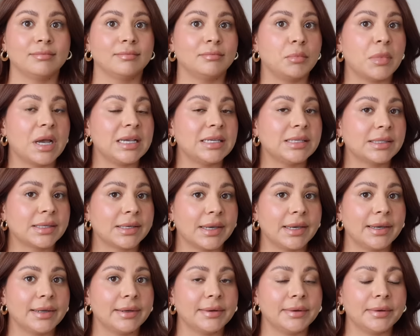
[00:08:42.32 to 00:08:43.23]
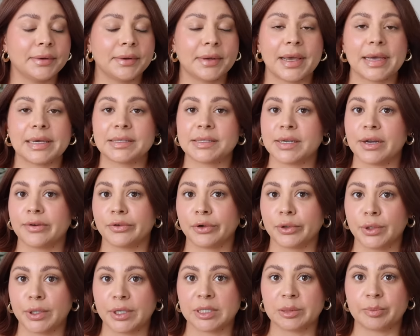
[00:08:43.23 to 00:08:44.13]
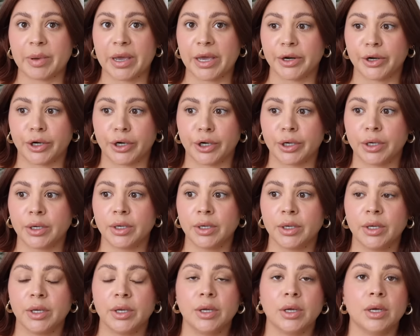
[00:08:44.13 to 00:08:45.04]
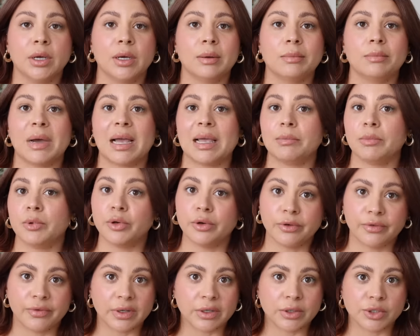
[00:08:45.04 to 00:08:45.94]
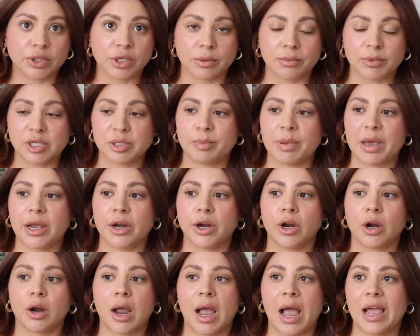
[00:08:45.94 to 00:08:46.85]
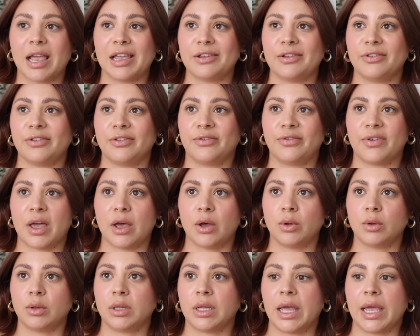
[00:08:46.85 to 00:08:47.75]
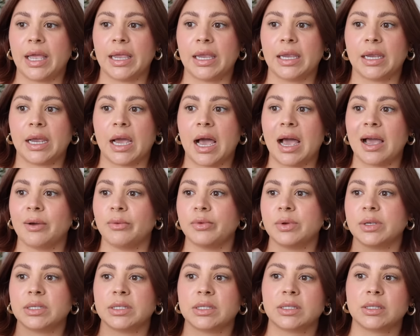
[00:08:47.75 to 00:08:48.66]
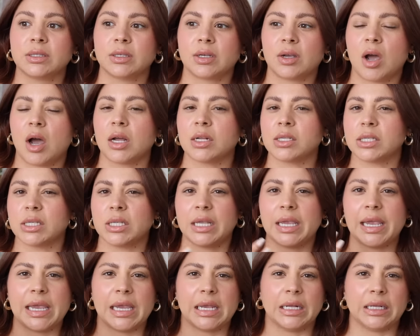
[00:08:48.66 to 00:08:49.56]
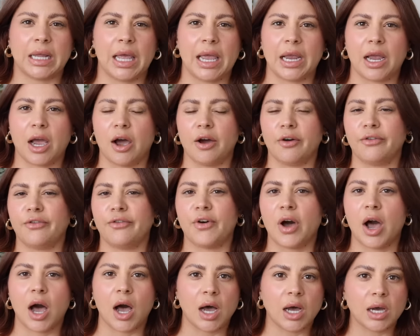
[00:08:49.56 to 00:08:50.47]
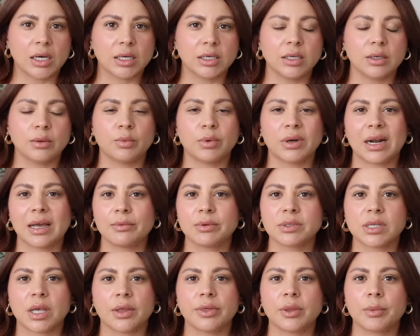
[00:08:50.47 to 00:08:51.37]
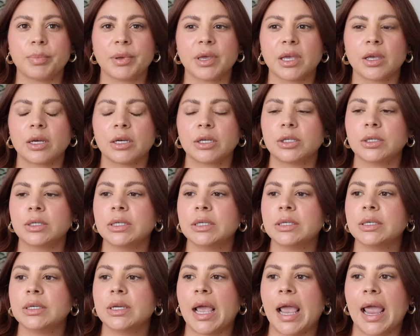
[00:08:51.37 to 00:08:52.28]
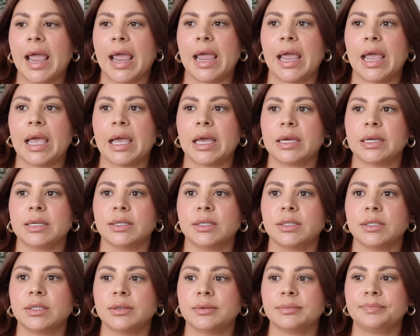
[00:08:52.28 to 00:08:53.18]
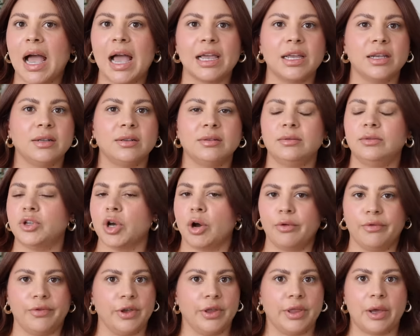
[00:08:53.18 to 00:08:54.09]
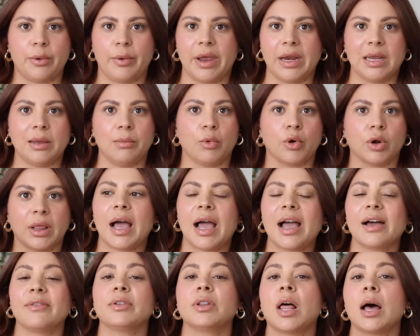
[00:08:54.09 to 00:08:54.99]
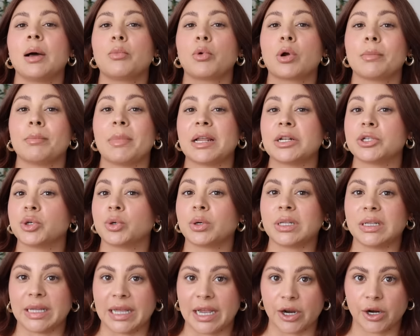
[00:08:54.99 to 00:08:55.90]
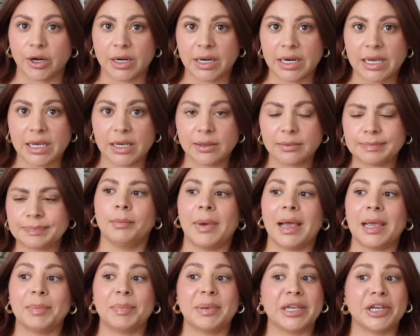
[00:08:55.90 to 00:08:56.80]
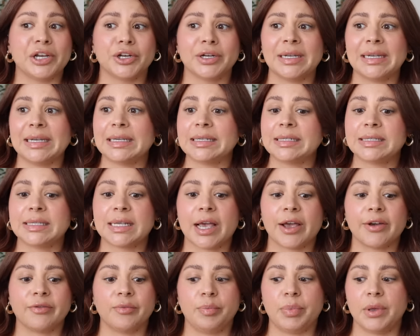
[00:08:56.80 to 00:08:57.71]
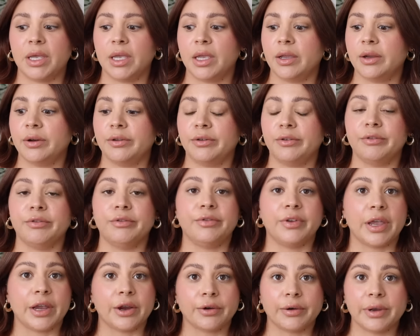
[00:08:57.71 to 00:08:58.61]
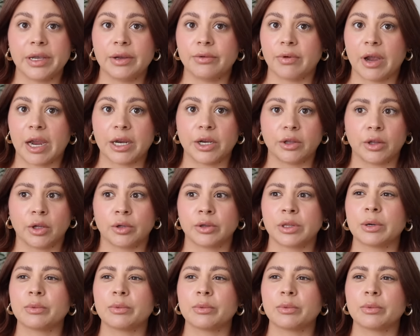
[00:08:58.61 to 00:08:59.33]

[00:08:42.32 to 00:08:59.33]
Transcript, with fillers: My skin has never looked better my mood feels so much better. I felt like I was constantly in like a fog when I was on the pill and I don't feel that way anymore. I have a lot more mental clarity. My periods have been very regular.